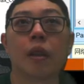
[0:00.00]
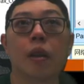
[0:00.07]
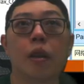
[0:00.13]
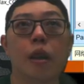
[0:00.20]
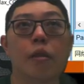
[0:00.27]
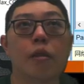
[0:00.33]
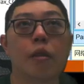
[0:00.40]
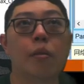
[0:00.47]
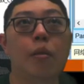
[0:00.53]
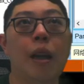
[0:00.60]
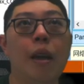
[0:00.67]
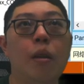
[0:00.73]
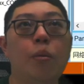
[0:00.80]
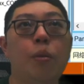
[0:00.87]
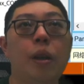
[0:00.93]
Okay, so
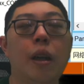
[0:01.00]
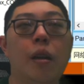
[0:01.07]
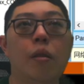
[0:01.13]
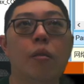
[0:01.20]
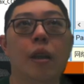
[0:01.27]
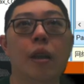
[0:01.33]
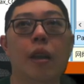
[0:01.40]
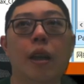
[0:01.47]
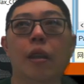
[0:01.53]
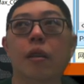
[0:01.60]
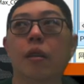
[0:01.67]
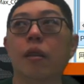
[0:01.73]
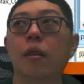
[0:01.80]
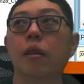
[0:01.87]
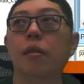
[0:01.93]
now we are looking
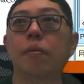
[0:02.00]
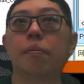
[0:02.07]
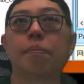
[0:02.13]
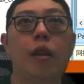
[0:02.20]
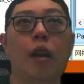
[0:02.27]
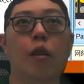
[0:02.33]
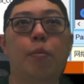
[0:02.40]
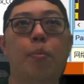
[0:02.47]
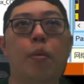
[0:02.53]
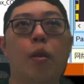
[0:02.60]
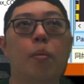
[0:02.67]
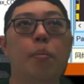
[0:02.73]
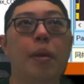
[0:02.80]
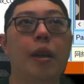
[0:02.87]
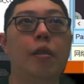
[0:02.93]
at the TEL Pro
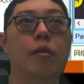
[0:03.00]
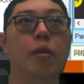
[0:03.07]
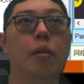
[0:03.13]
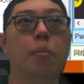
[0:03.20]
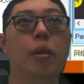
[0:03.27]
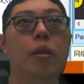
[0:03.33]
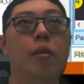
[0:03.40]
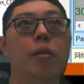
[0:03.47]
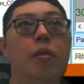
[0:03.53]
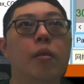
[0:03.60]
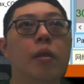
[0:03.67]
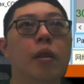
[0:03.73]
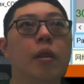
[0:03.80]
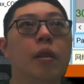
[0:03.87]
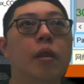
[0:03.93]
Max, the board.
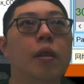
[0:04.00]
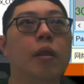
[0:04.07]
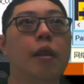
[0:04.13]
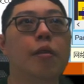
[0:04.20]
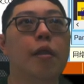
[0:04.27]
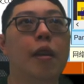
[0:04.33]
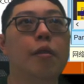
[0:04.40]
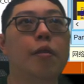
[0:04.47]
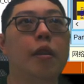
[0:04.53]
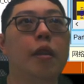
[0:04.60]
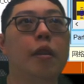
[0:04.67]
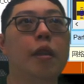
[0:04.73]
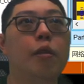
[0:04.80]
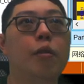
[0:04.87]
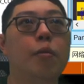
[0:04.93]
As I say,
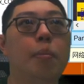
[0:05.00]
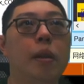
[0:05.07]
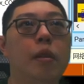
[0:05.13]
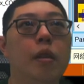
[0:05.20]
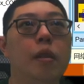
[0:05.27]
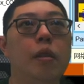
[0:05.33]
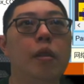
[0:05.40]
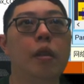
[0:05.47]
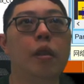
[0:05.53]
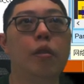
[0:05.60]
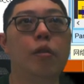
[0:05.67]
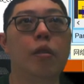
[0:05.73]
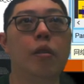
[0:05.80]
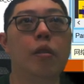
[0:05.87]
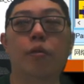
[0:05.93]
this button
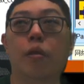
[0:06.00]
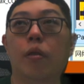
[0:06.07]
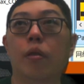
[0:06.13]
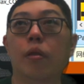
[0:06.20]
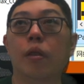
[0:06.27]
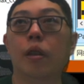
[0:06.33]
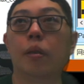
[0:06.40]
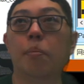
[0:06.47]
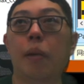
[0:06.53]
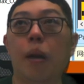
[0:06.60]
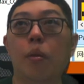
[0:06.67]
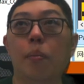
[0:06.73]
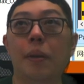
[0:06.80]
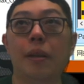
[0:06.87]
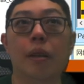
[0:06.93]
is for the
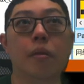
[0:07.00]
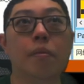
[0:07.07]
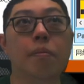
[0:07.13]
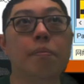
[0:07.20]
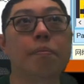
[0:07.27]
power button.